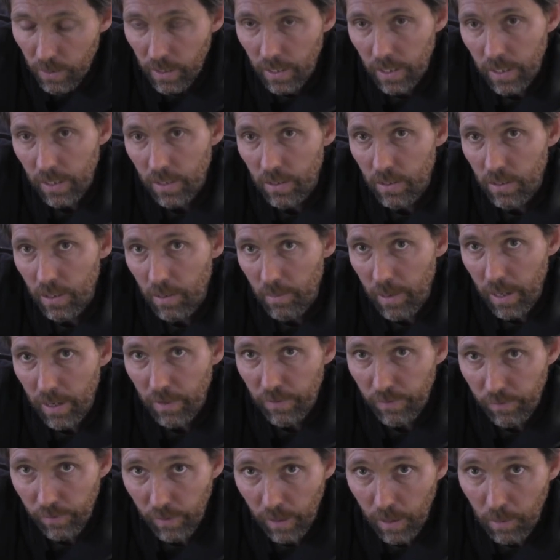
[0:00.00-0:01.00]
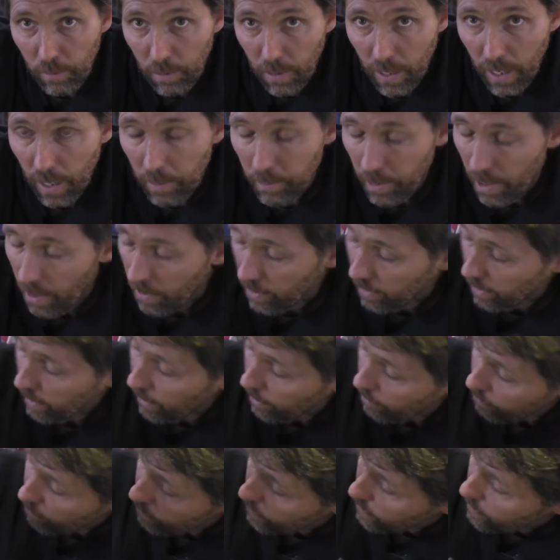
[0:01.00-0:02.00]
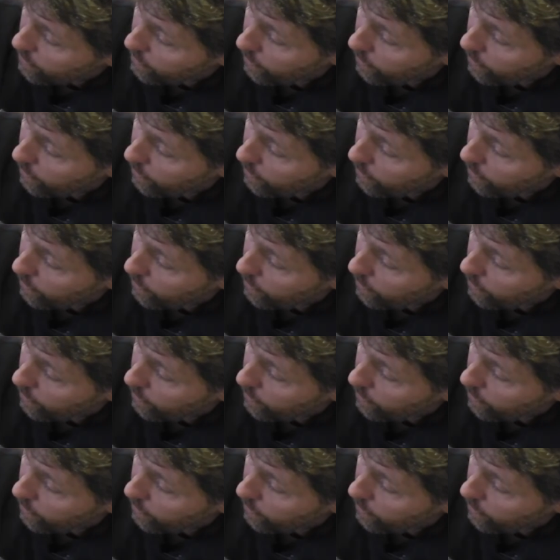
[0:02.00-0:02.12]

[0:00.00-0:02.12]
really is the amount of free play apparently.